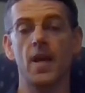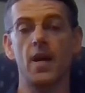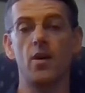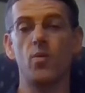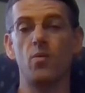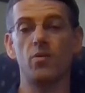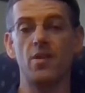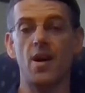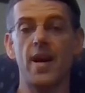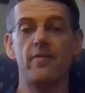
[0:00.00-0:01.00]
We will
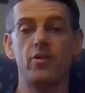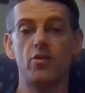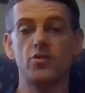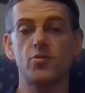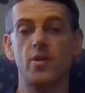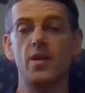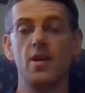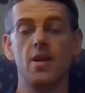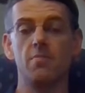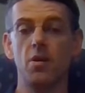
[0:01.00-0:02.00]
not have a nursery,
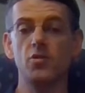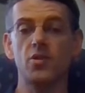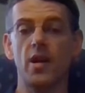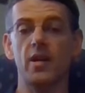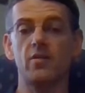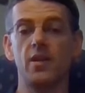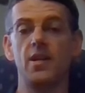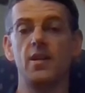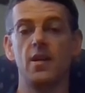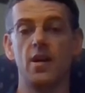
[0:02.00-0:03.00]
most
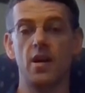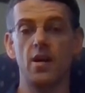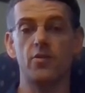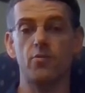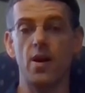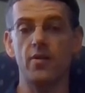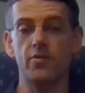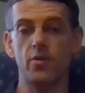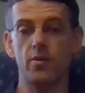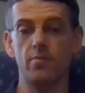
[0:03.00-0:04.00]
likely
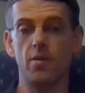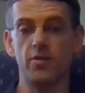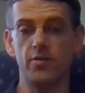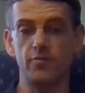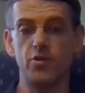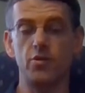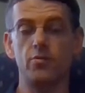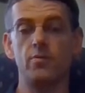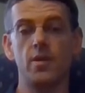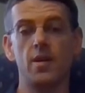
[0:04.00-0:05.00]
throughout the month of June,